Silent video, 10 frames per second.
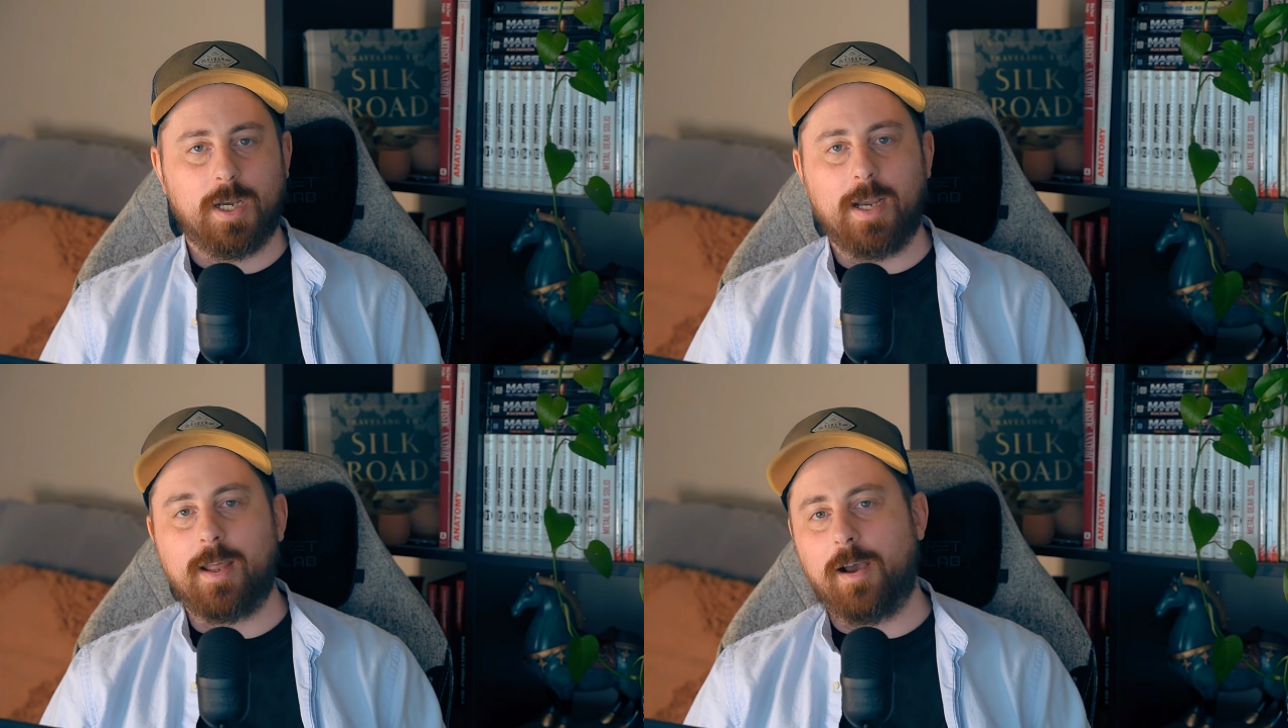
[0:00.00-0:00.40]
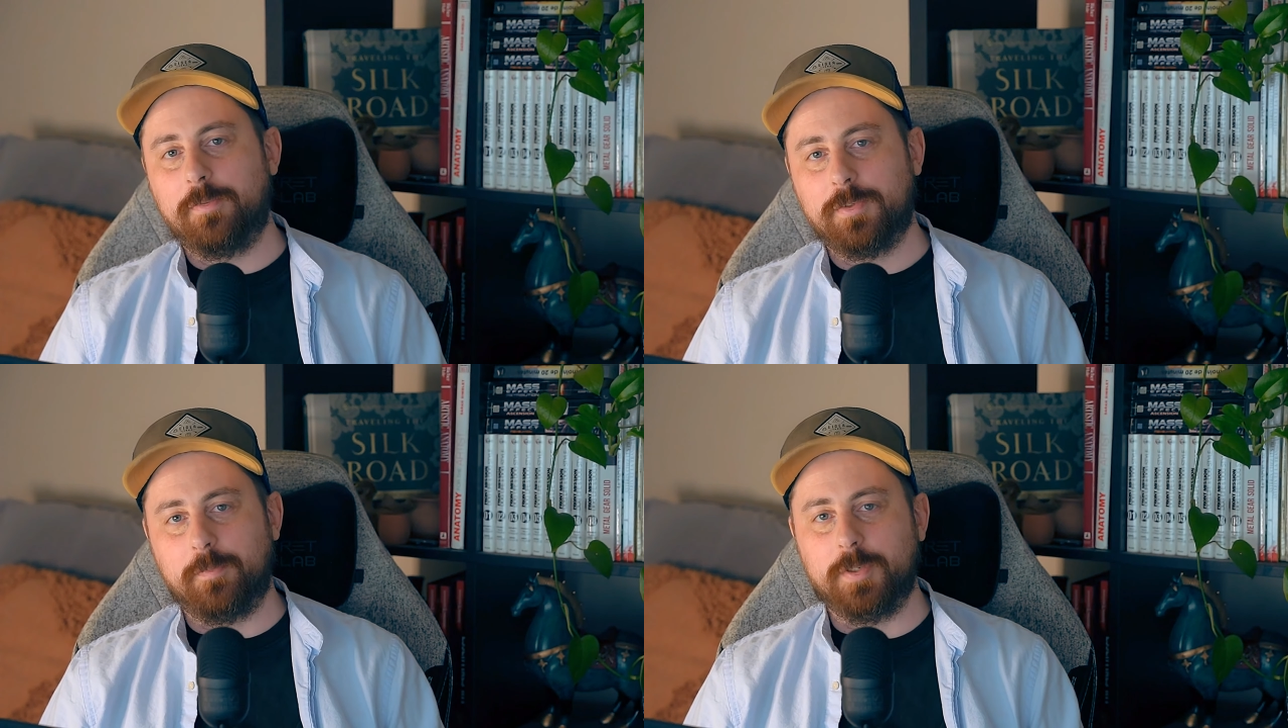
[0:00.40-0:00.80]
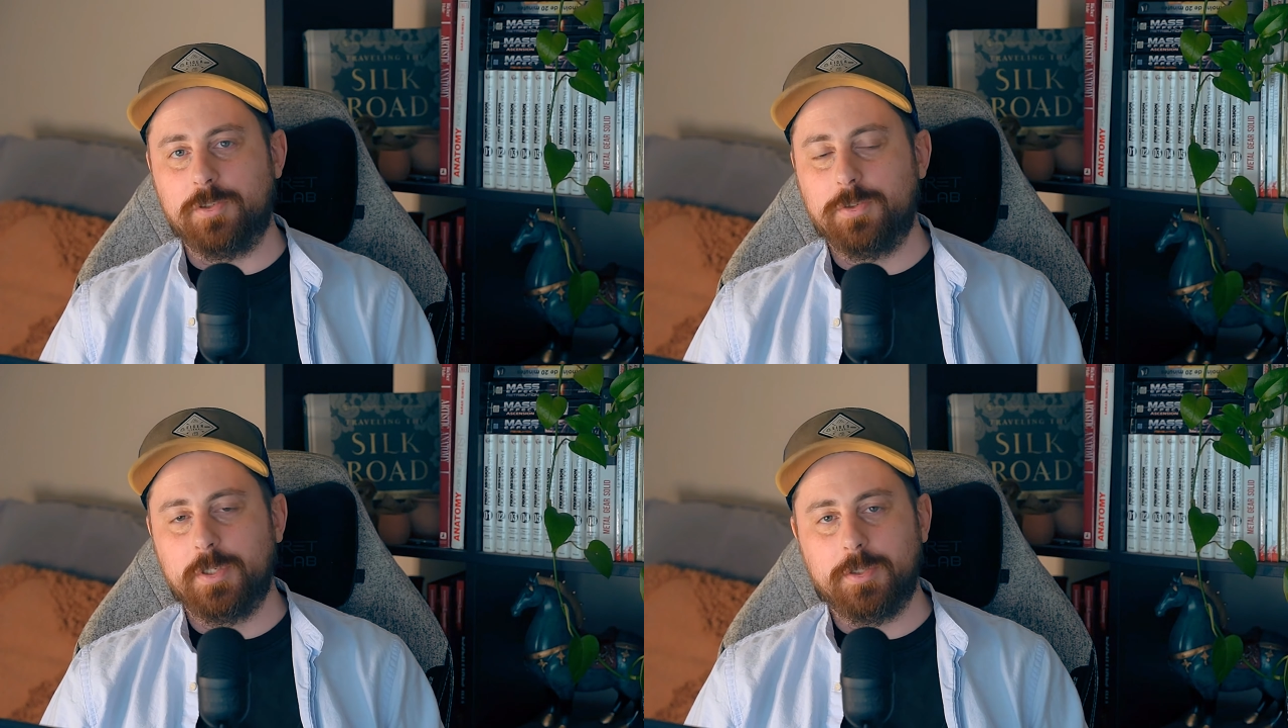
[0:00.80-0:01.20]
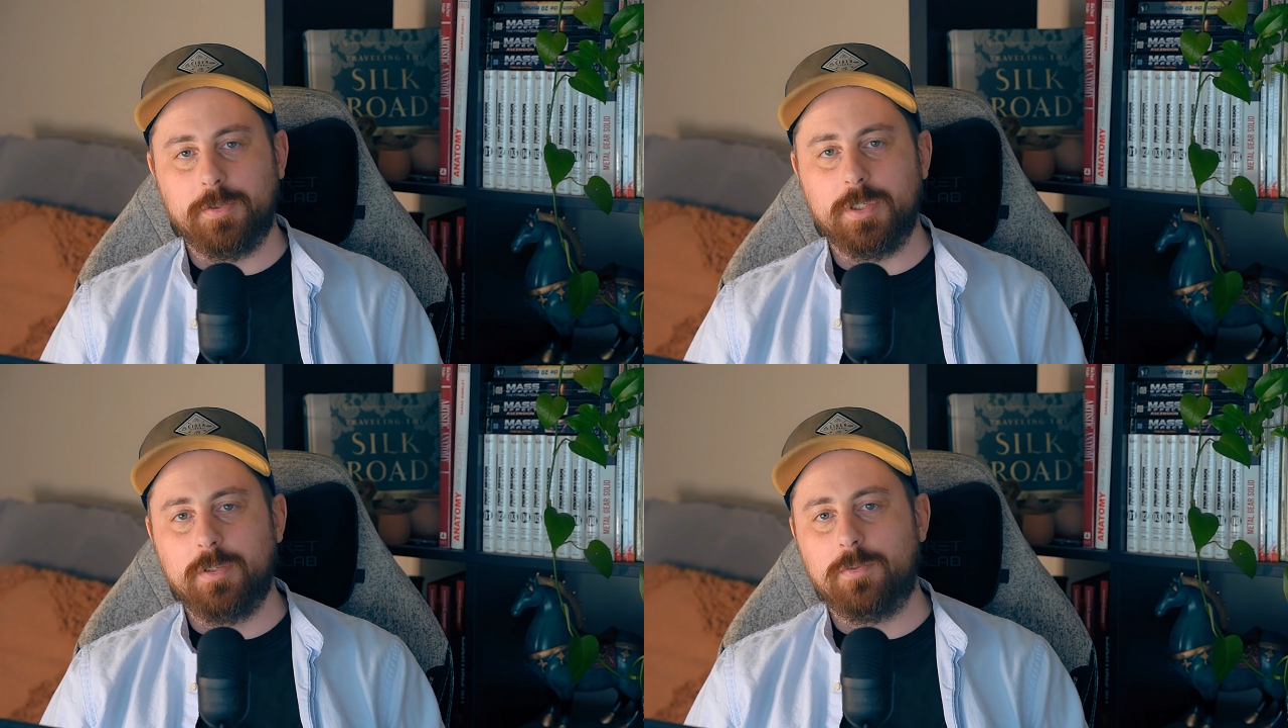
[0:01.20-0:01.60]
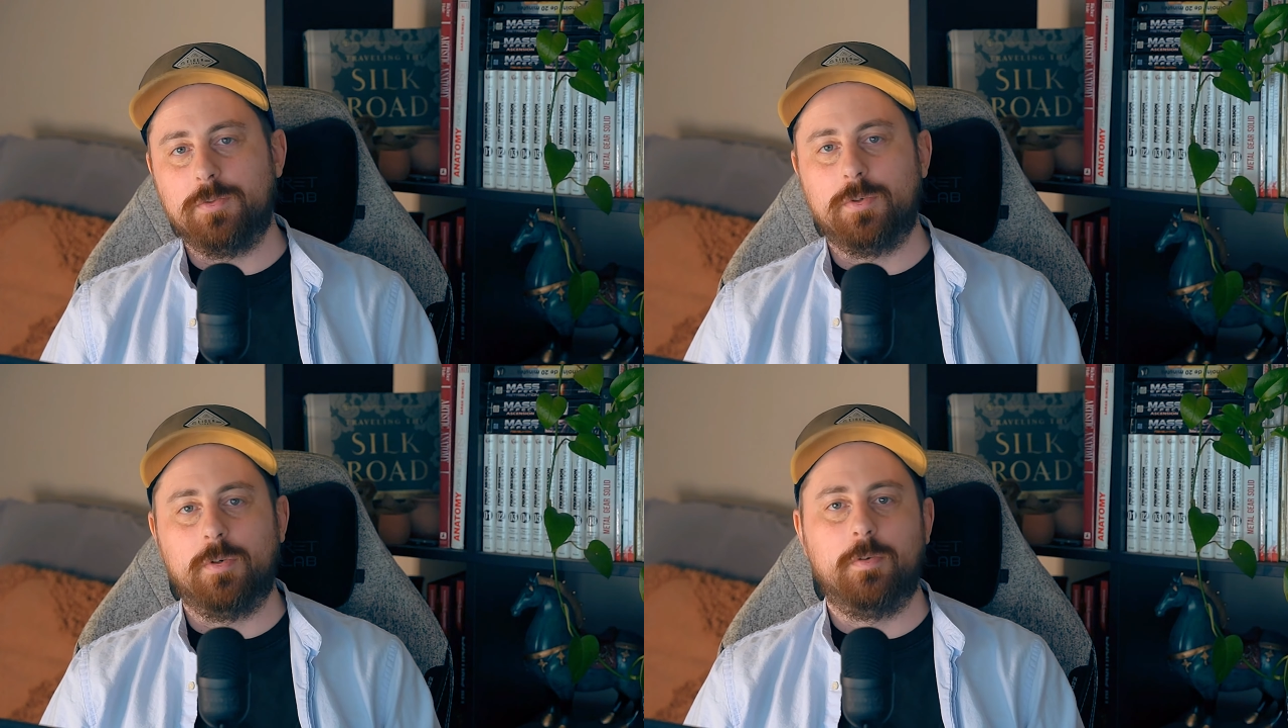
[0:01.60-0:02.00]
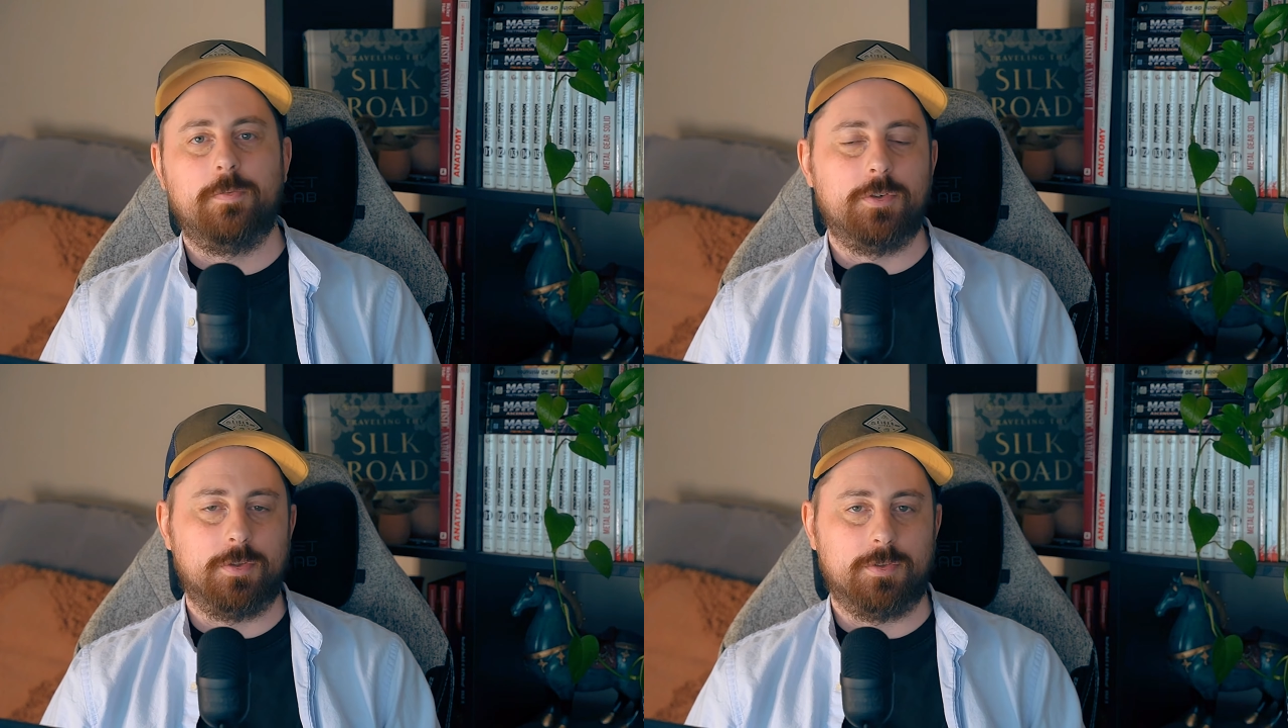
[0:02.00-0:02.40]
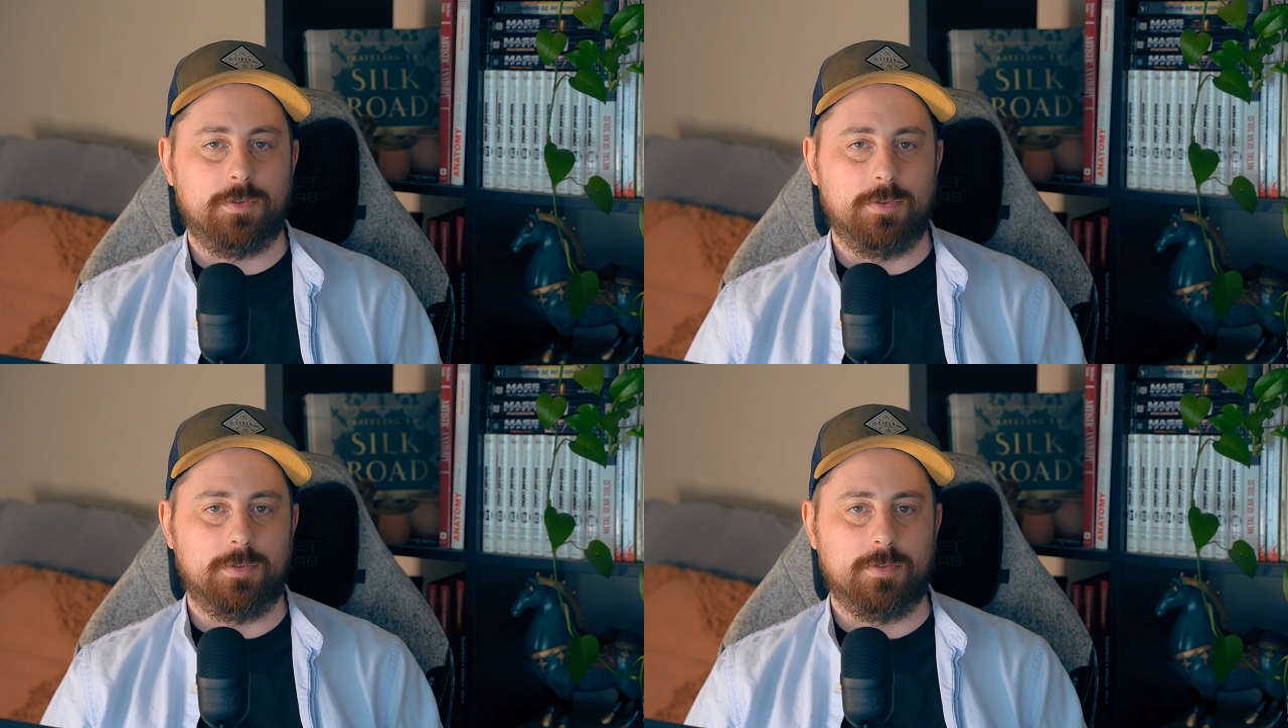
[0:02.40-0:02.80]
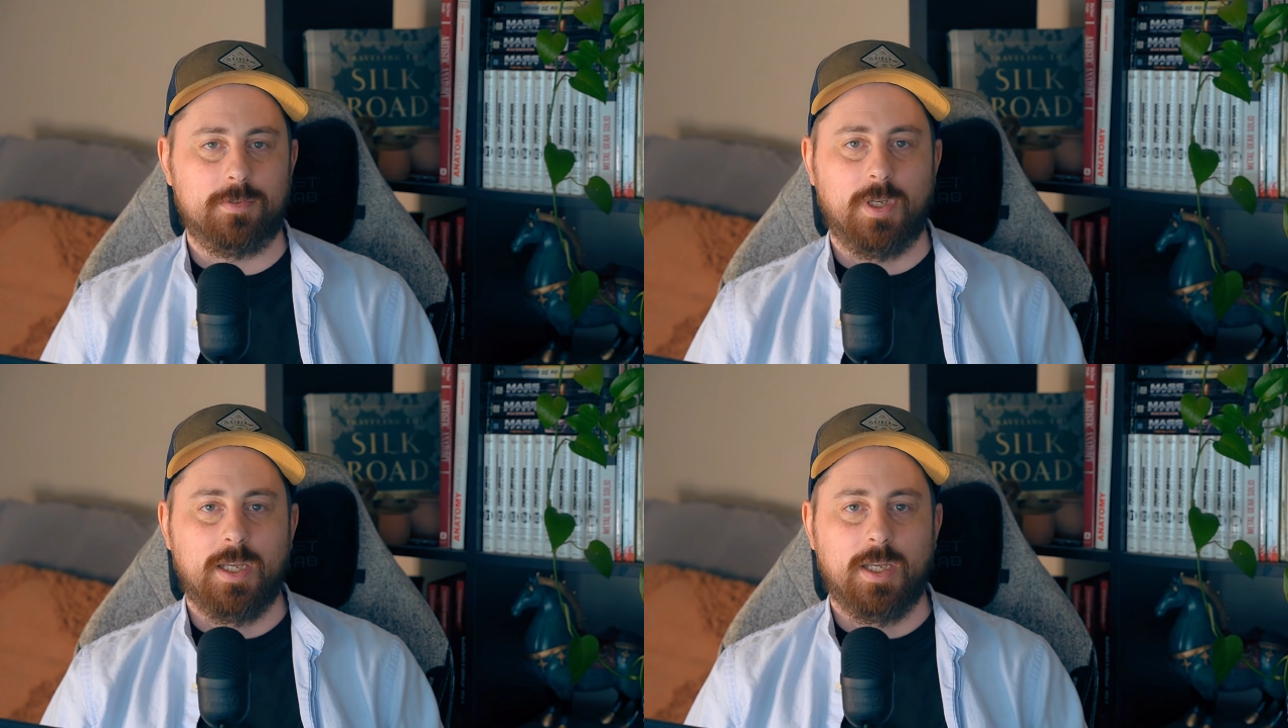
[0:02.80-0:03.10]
I have something truly unique to show future studios.